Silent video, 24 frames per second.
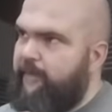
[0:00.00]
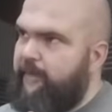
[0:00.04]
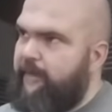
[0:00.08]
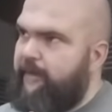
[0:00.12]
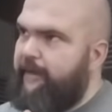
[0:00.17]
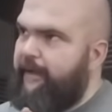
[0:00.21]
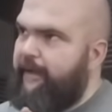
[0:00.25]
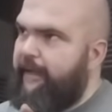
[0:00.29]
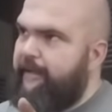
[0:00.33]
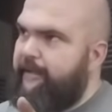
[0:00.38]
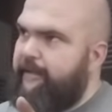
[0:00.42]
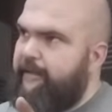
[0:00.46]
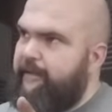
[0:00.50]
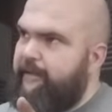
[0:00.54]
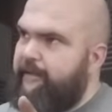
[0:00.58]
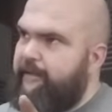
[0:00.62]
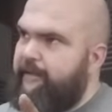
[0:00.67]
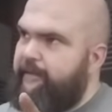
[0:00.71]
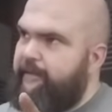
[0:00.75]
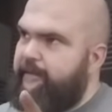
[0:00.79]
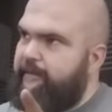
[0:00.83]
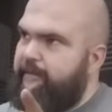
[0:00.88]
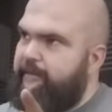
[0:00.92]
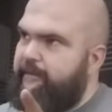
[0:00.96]
like
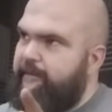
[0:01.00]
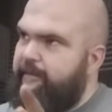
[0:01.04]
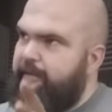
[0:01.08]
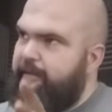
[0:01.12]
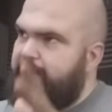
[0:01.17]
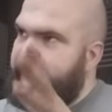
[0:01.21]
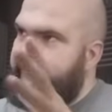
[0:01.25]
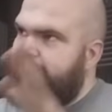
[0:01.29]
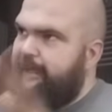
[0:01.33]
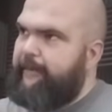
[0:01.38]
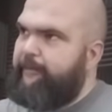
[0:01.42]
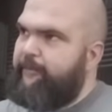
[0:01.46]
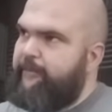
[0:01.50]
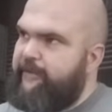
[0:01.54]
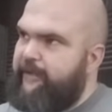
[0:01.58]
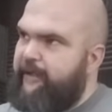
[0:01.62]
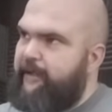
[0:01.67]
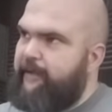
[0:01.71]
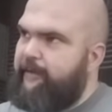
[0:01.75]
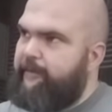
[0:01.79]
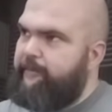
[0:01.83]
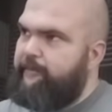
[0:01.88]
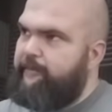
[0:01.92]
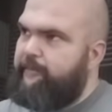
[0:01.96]
a
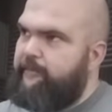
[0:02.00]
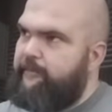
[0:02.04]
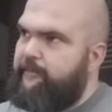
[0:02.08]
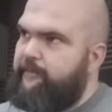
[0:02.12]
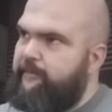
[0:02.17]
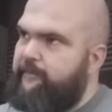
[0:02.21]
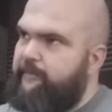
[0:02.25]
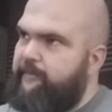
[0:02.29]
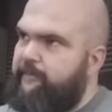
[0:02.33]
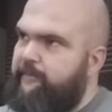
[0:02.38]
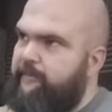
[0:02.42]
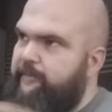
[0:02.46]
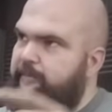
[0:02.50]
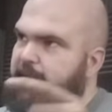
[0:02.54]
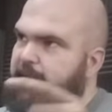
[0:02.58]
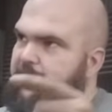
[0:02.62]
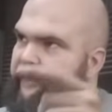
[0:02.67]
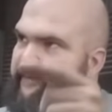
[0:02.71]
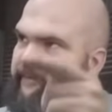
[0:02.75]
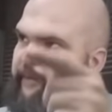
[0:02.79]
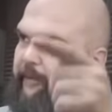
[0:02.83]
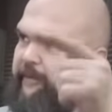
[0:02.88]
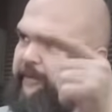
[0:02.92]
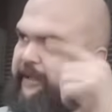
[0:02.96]
tabletop that's
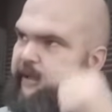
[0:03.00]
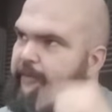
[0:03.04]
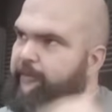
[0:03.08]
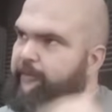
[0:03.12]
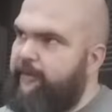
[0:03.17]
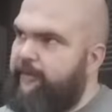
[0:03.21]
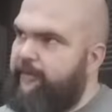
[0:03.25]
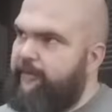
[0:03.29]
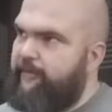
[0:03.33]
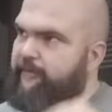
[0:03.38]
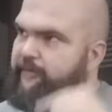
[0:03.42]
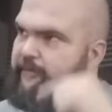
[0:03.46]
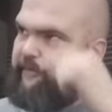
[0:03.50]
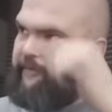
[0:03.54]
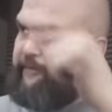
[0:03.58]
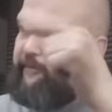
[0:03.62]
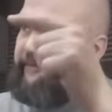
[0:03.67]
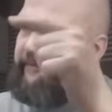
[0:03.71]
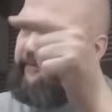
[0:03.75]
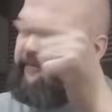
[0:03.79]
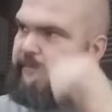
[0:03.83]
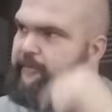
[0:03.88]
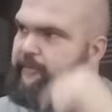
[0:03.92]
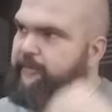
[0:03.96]
probably got one of those
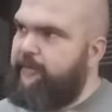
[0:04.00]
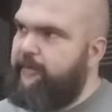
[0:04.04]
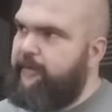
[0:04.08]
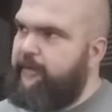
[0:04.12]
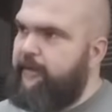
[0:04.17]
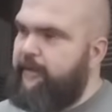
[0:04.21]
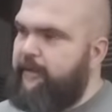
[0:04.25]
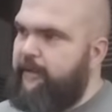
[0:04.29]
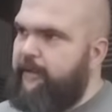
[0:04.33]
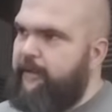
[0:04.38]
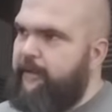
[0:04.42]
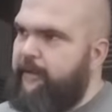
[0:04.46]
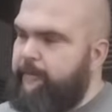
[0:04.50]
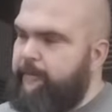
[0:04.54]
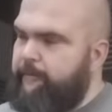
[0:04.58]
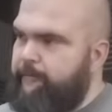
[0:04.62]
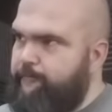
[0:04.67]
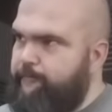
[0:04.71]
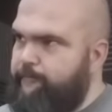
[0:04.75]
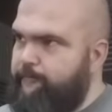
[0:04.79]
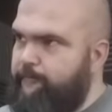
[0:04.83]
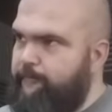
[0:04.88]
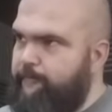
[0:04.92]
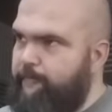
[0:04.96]
little
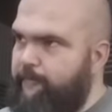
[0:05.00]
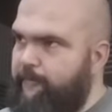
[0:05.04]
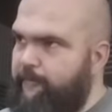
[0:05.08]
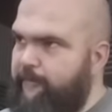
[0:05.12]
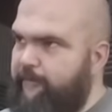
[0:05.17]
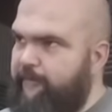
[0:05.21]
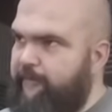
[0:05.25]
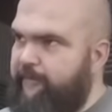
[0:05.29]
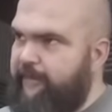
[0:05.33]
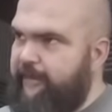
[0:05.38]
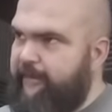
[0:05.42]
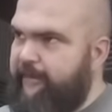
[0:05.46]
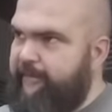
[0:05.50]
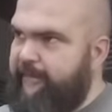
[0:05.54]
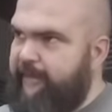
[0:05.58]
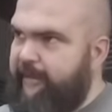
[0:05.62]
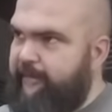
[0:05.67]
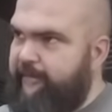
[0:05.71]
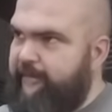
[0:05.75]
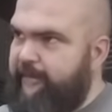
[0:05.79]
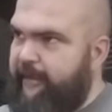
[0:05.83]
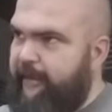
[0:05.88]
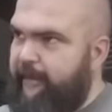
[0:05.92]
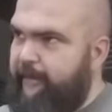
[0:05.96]
flip
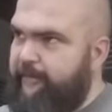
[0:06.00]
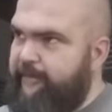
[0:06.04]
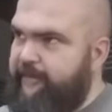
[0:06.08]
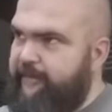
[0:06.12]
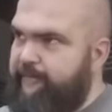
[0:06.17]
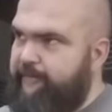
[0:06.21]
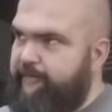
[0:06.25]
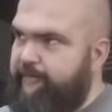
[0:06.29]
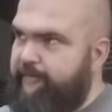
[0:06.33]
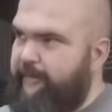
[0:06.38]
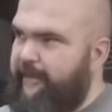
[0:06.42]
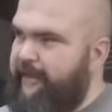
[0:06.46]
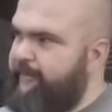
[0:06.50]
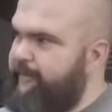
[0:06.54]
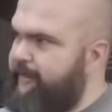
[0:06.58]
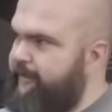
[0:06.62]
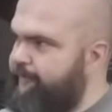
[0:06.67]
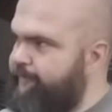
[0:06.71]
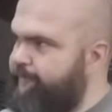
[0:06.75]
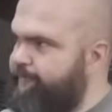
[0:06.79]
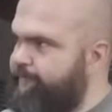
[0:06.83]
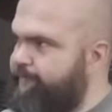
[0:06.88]
down tops, maybe.